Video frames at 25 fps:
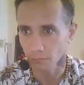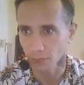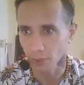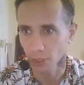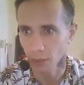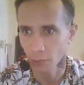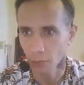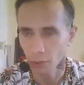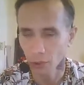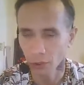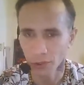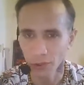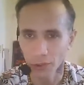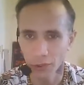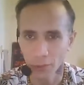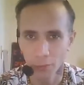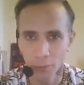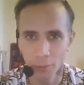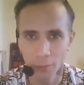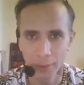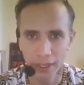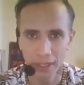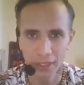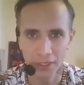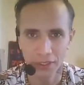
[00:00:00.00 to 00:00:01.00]
I'm looking at all the
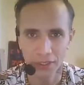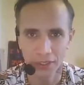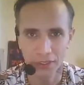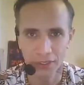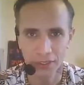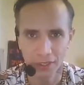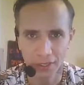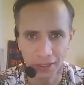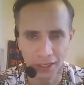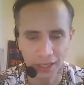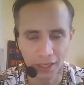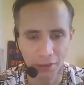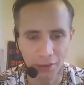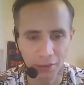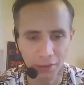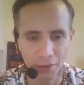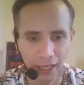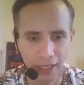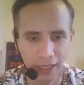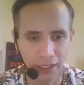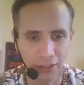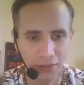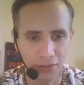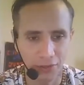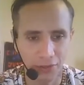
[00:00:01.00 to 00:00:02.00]
best,
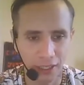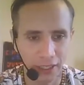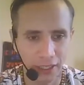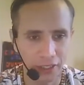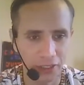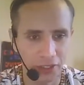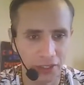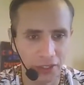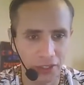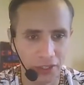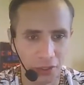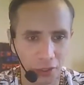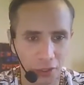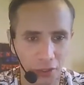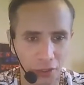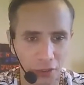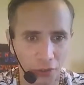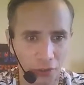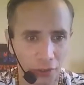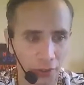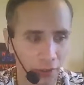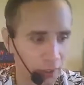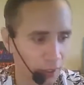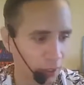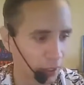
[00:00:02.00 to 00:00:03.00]
latest releases
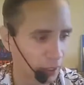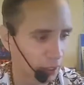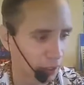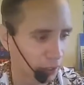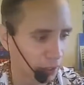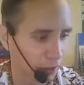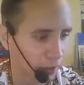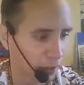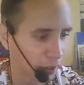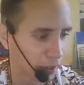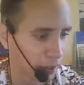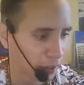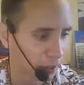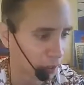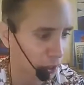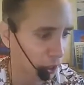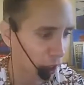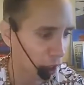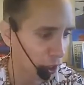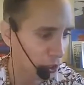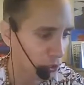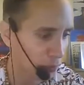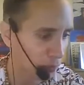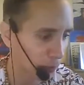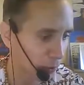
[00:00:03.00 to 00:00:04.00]
on
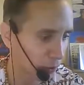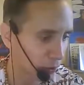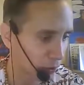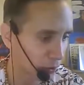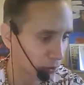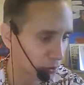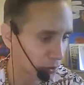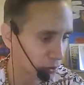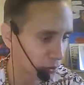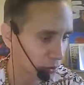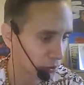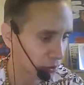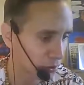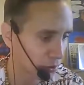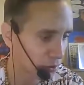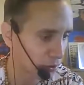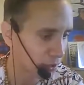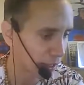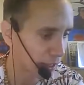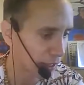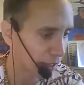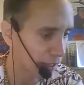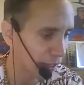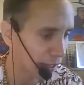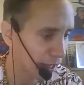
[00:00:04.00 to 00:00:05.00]
Castbox.
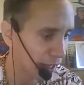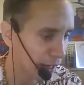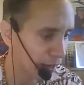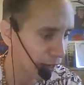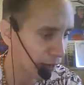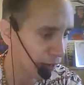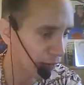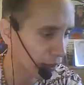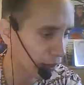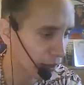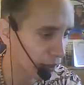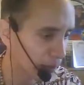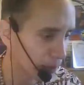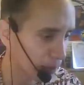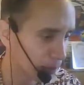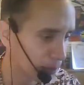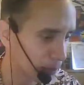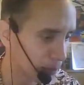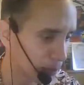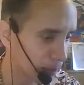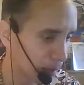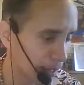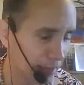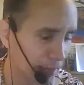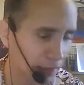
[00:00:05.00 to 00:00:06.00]
Take care,
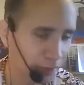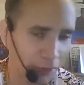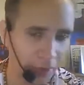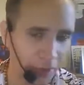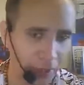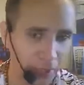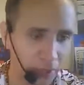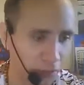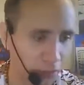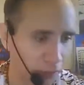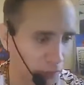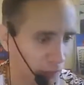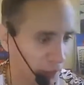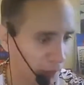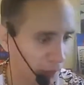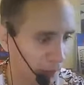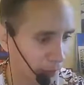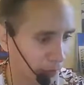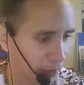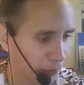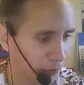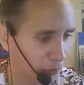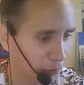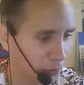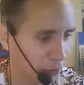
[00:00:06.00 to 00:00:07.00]
Malik. Thank you for
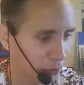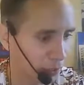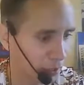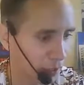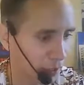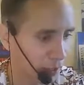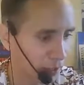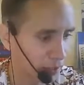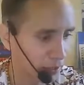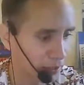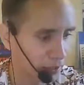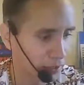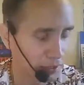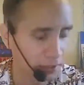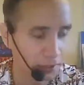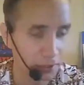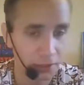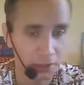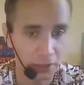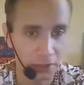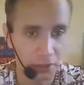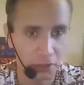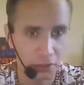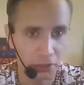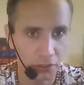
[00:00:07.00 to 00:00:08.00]
coming through and
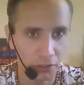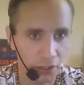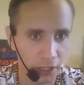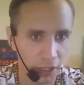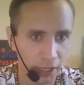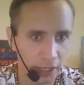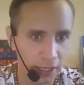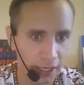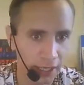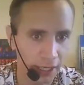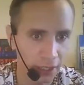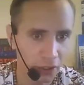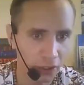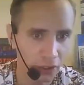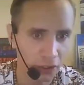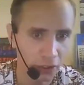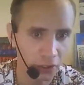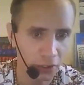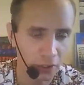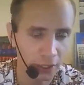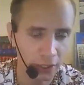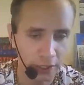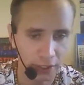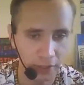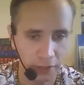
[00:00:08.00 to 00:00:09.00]
take care. Good
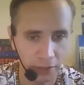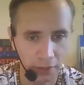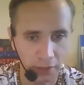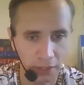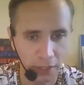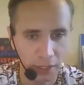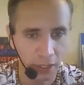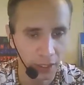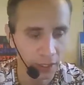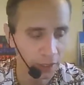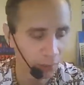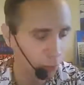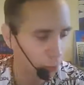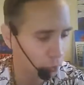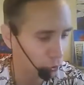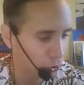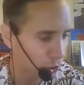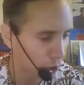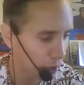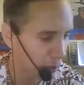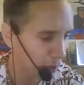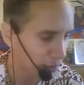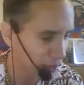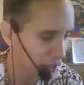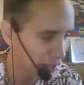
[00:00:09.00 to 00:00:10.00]
night. What
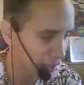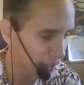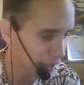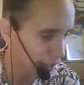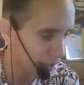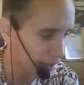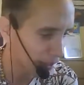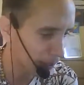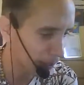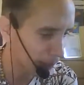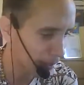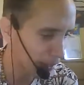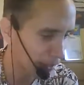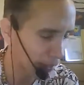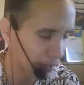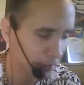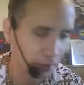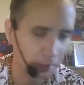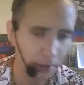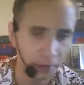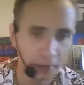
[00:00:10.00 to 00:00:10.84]
time is it there, Malik?